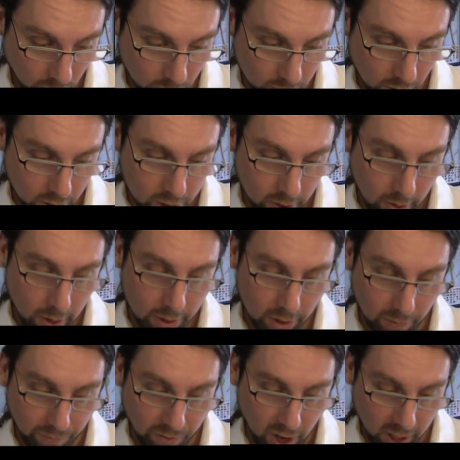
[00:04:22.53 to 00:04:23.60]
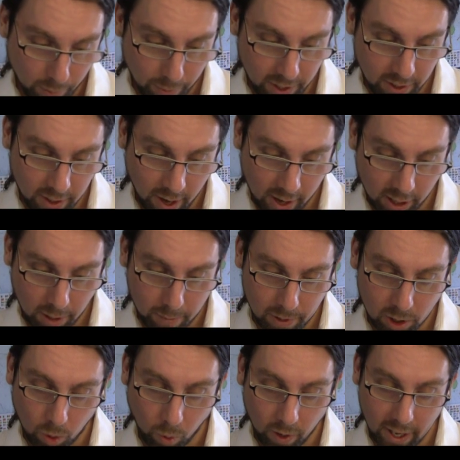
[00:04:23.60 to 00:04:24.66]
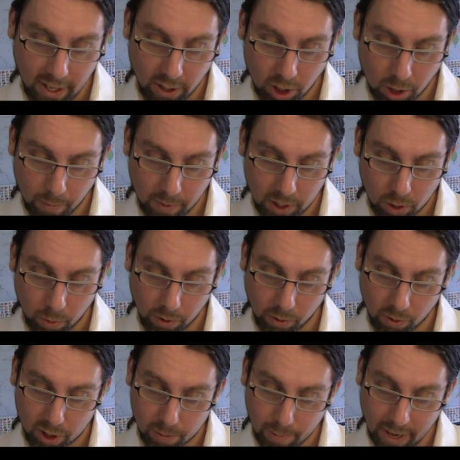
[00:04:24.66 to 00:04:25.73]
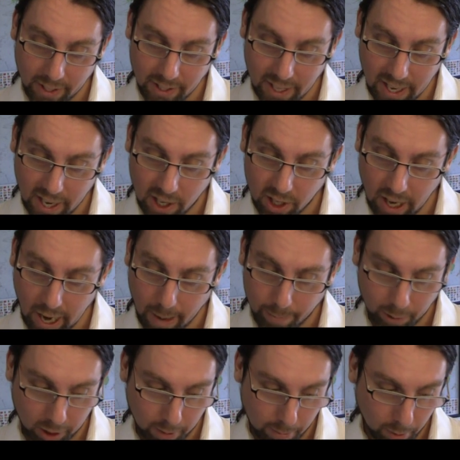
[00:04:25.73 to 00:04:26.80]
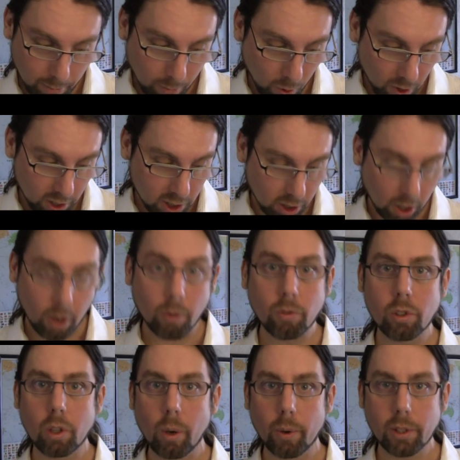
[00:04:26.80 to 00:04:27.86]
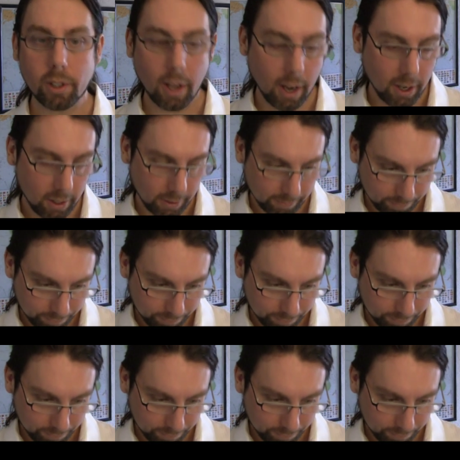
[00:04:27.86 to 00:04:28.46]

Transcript: holders the following documents or instruments with respect to each applicable mortgage loan so assigned.